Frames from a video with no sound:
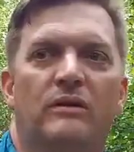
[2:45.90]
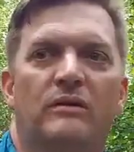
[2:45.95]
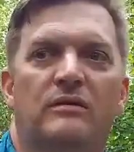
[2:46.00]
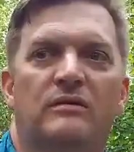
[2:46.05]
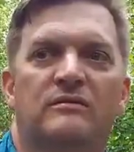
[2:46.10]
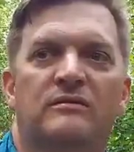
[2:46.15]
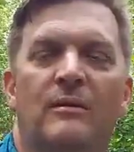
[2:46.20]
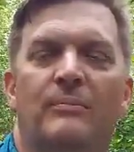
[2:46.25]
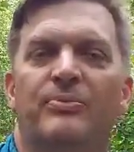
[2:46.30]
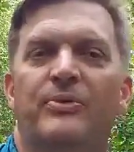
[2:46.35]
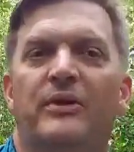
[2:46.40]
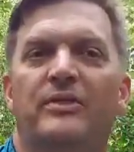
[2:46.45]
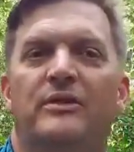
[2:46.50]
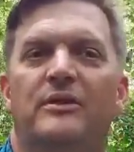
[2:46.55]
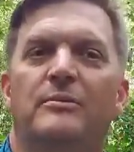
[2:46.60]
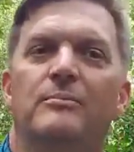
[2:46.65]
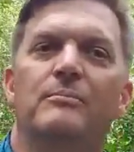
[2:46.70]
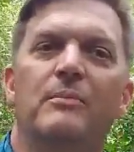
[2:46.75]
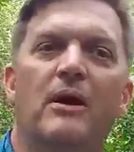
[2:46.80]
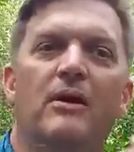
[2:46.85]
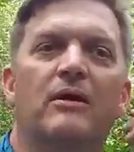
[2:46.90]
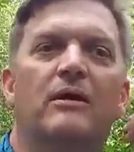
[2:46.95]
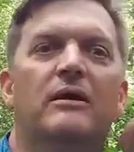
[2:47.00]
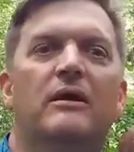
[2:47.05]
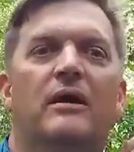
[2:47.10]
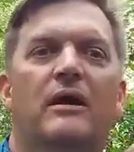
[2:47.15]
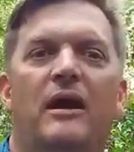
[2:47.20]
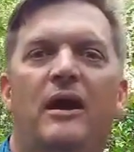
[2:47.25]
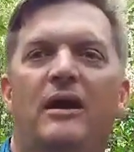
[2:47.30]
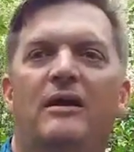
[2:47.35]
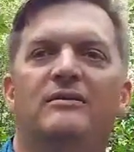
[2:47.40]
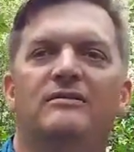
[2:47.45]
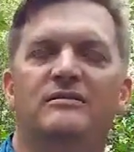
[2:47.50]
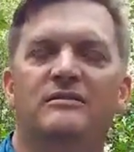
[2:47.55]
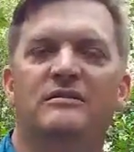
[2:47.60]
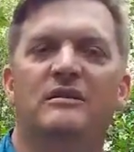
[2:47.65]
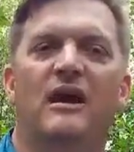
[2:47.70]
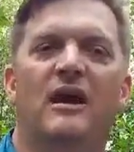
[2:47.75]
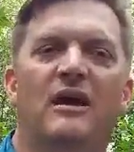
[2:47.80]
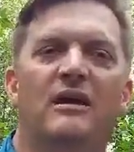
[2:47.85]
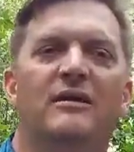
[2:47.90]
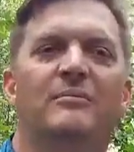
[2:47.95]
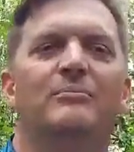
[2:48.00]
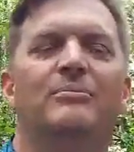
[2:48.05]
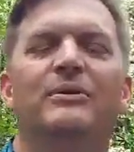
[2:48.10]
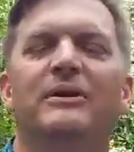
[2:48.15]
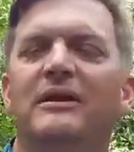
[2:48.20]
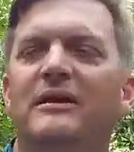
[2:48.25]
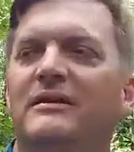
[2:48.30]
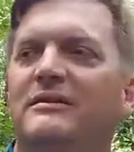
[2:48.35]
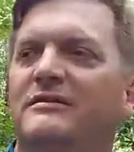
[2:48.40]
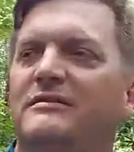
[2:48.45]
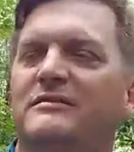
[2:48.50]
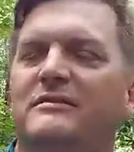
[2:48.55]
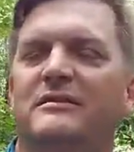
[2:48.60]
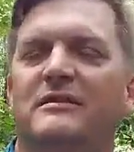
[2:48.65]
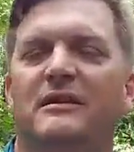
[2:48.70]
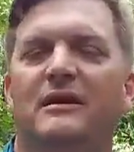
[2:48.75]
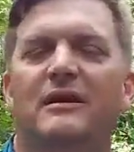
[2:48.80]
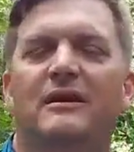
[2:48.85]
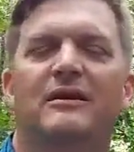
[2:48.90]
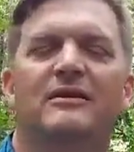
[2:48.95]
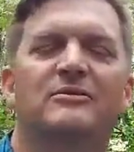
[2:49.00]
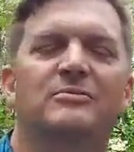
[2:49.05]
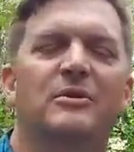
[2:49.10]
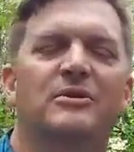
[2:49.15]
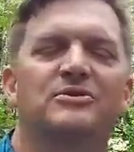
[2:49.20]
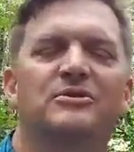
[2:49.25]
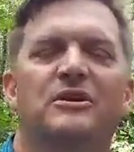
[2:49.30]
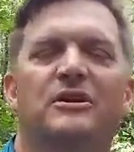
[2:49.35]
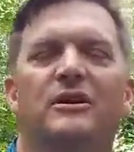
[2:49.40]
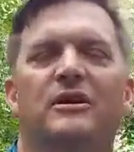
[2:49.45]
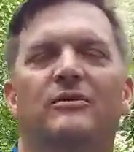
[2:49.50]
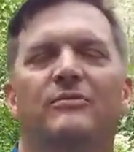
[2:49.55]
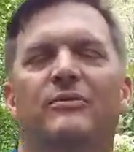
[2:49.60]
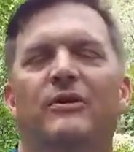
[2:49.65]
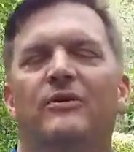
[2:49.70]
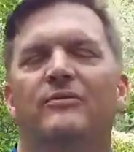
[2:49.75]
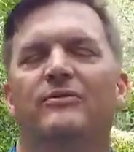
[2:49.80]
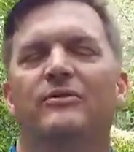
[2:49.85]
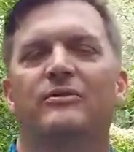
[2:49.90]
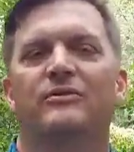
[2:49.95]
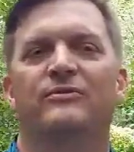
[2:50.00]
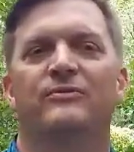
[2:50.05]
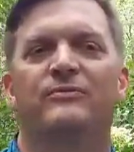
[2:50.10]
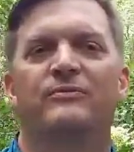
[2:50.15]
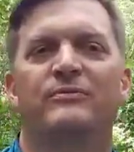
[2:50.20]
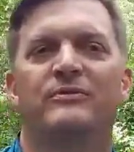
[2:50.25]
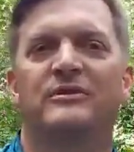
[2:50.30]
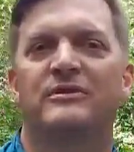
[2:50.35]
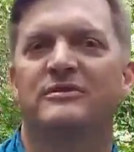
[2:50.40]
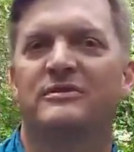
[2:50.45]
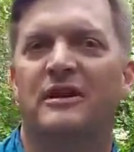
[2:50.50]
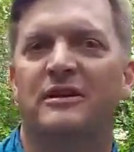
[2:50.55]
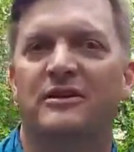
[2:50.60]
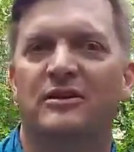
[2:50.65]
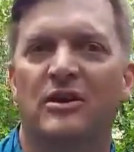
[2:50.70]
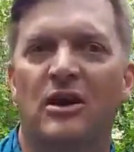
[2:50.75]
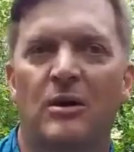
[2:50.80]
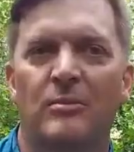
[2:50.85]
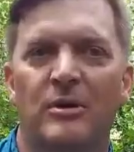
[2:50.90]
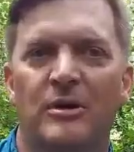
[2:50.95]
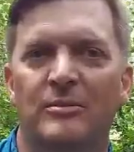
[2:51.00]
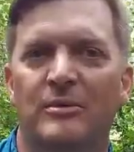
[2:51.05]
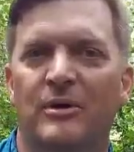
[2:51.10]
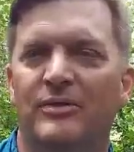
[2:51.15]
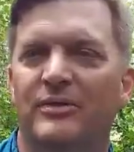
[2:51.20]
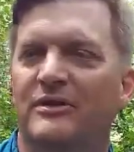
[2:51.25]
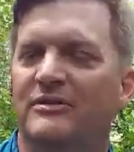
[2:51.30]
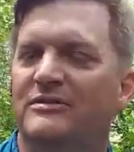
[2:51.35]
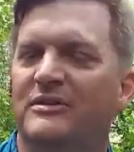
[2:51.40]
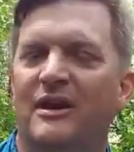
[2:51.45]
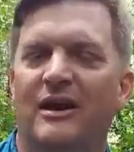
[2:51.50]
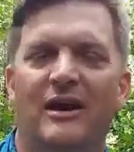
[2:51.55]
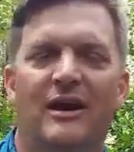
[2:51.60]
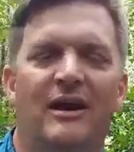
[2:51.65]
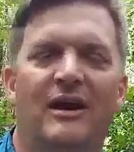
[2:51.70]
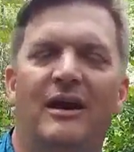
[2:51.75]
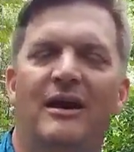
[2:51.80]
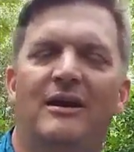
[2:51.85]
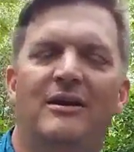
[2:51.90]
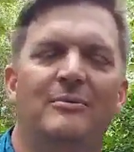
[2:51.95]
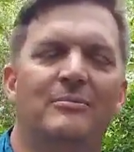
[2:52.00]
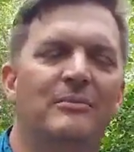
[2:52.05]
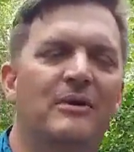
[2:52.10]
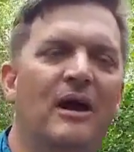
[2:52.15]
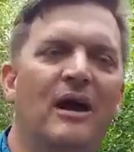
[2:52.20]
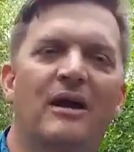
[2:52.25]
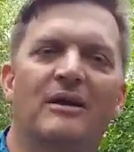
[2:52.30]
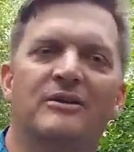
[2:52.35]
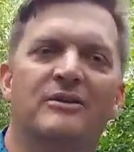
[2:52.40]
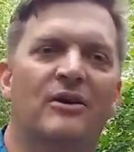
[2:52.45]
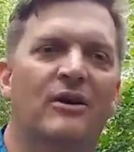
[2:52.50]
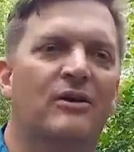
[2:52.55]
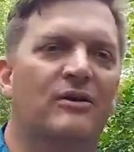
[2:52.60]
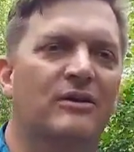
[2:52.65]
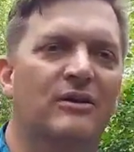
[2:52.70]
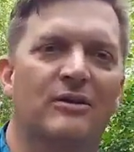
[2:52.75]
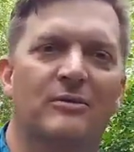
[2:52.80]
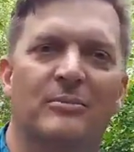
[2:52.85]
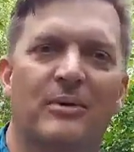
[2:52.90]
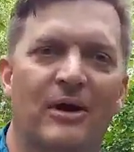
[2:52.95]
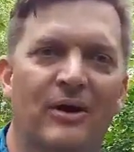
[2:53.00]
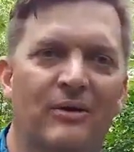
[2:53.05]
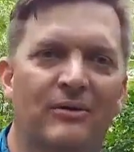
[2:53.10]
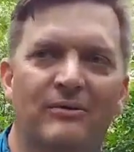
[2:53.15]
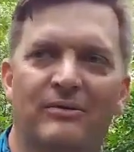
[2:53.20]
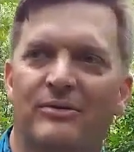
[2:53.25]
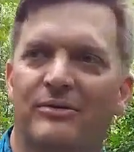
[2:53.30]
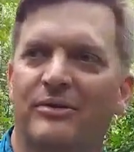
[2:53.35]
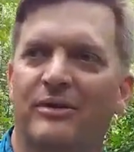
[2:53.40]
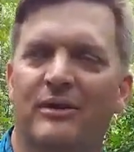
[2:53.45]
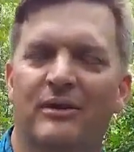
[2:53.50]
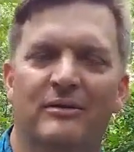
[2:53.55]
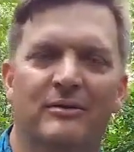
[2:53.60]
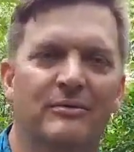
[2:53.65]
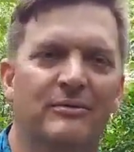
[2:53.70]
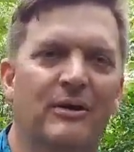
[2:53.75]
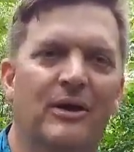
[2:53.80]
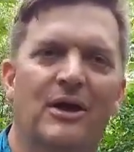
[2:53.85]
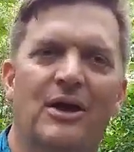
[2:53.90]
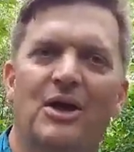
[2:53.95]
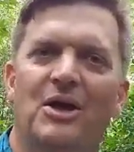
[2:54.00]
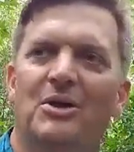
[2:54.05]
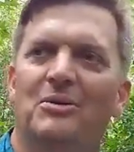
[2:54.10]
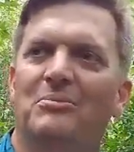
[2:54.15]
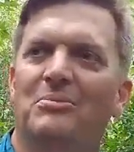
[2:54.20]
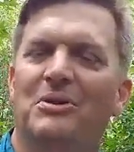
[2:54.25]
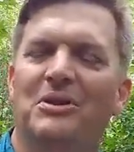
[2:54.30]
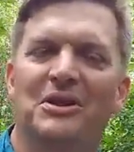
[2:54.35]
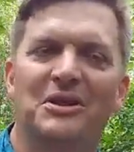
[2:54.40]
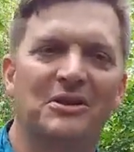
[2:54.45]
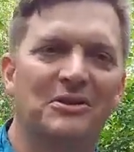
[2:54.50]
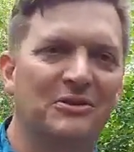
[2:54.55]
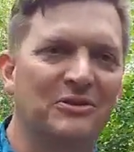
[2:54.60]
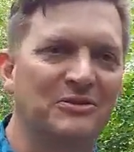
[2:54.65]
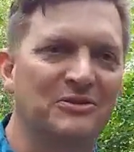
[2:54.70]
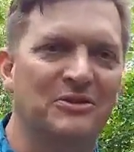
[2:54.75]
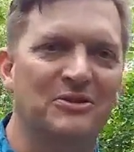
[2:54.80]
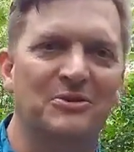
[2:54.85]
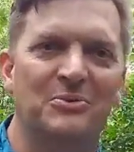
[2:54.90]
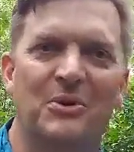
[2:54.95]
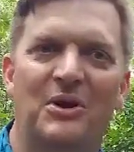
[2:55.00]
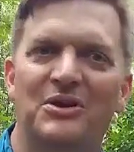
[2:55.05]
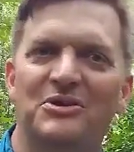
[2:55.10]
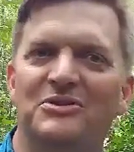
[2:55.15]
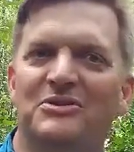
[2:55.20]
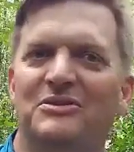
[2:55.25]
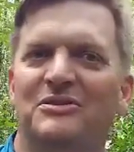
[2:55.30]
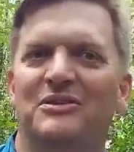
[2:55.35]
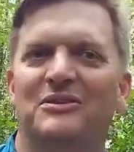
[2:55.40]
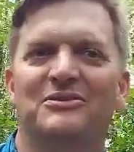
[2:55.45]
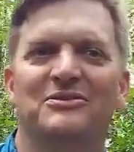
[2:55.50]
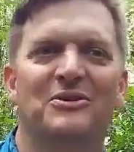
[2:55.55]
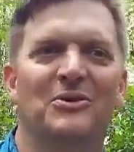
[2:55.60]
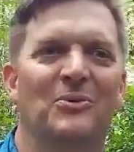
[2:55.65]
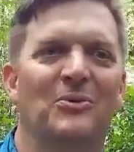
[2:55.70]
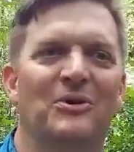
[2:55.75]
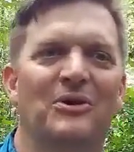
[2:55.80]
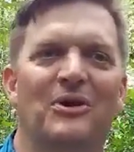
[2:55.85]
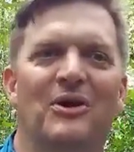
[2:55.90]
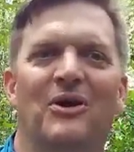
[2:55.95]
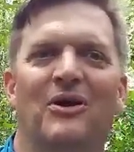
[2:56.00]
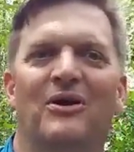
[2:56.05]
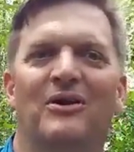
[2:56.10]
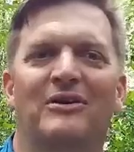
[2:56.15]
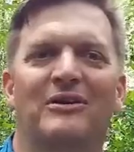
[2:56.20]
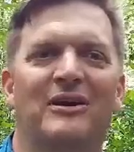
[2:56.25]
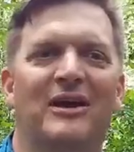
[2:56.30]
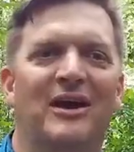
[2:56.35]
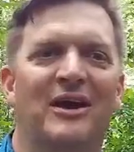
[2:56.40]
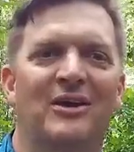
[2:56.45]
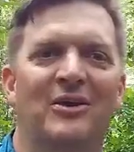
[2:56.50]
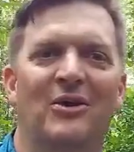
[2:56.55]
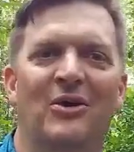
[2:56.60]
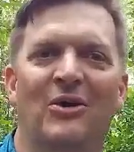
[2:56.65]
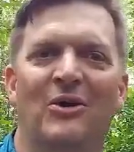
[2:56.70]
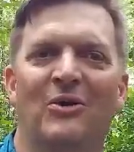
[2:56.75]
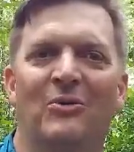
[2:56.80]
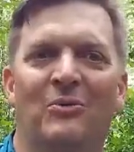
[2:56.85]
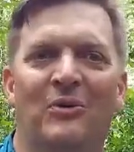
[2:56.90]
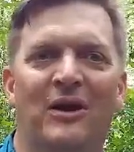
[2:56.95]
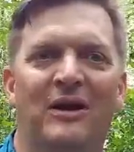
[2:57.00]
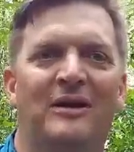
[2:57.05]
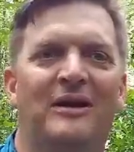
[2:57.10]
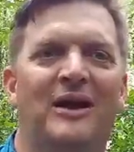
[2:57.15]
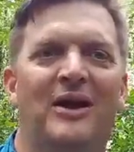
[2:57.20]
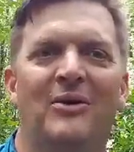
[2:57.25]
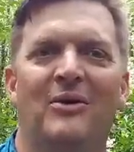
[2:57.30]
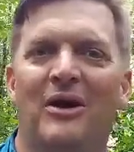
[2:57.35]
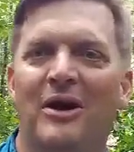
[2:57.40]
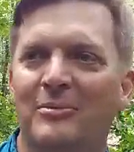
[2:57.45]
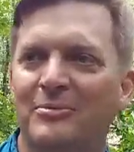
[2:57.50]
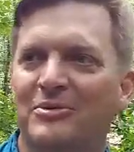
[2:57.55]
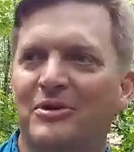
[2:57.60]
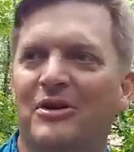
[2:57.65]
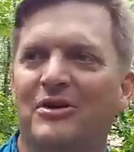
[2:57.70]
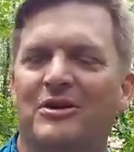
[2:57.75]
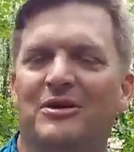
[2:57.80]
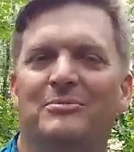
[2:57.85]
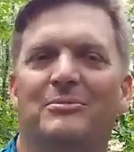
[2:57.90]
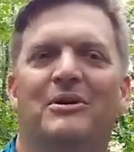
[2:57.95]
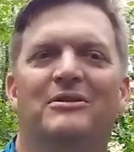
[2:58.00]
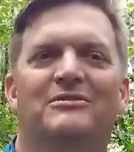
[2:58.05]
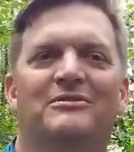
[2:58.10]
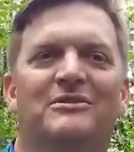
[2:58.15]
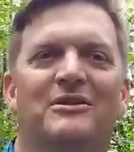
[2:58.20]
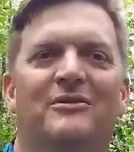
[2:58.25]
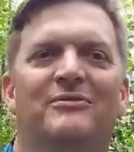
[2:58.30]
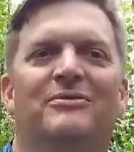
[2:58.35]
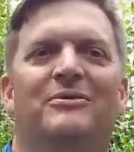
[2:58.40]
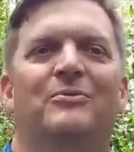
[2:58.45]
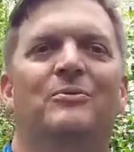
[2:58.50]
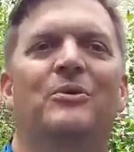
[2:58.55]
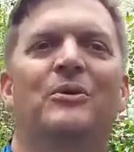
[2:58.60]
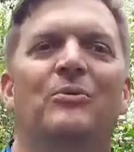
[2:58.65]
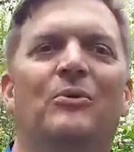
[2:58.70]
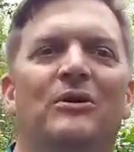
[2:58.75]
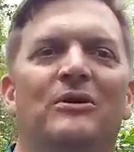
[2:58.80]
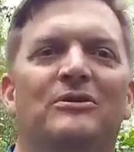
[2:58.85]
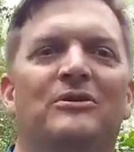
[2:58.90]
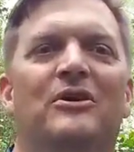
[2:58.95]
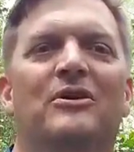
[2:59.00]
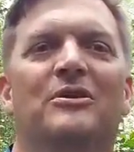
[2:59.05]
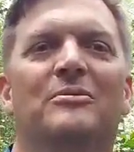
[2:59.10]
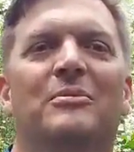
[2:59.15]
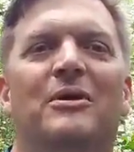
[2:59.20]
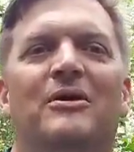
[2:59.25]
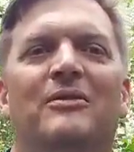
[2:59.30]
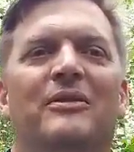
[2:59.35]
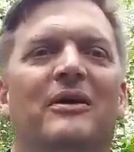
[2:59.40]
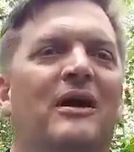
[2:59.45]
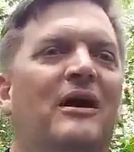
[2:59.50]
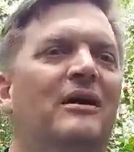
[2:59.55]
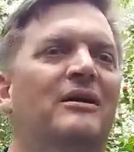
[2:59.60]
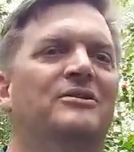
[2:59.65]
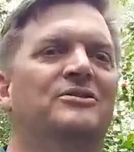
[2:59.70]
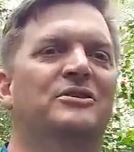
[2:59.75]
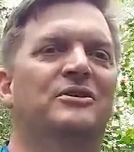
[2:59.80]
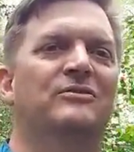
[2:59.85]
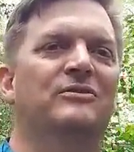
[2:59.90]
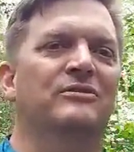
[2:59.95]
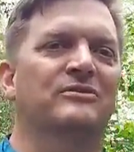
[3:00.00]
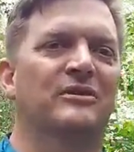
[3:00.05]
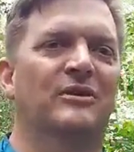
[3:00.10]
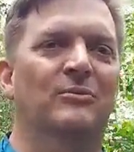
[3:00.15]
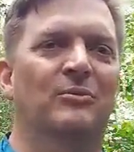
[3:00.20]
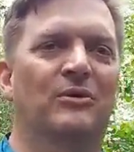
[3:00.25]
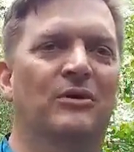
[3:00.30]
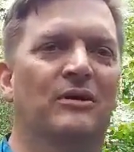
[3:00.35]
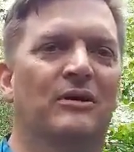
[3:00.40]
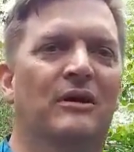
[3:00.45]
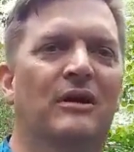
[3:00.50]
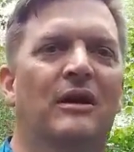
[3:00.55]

something that America has done, and please, especially if you decide to comment about this, I am not talking about the political situation that's going on at all right now. I'm talking about stuff that we want to talk about in the High Achievers Network.